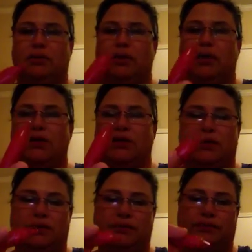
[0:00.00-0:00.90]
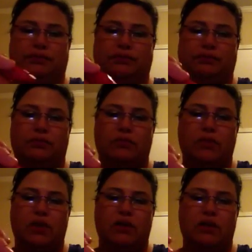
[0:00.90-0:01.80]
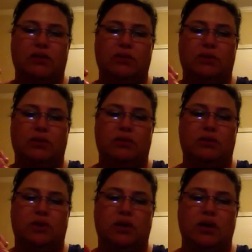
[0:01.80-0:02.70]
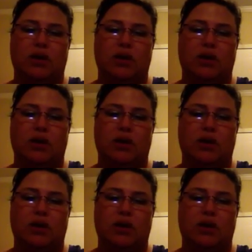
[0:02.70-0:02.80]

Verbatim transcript: That's neat. Let's put a little swatch.